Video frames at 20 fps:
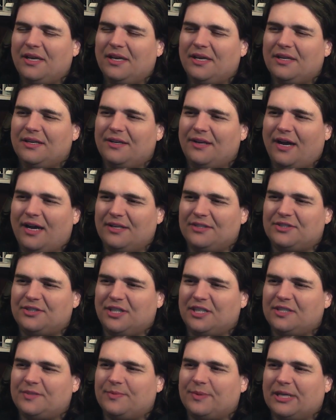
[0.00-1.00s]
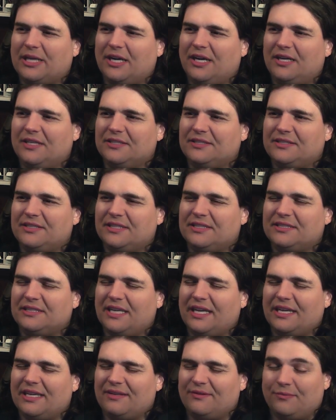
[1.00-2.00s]
Not just because it's
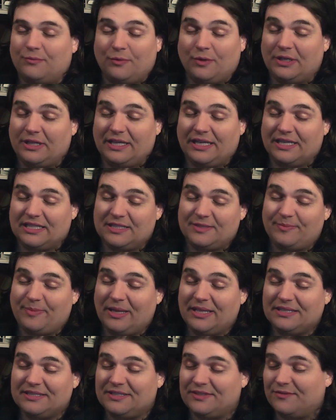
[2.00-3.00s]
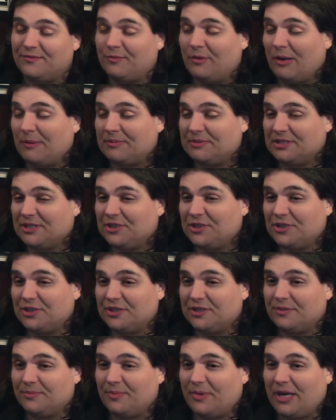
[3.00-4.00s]
a really expensive
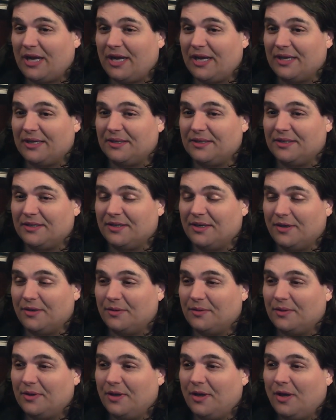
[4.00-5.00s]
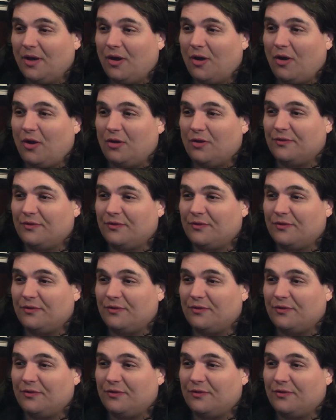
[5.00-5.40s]
proposition to buy, all of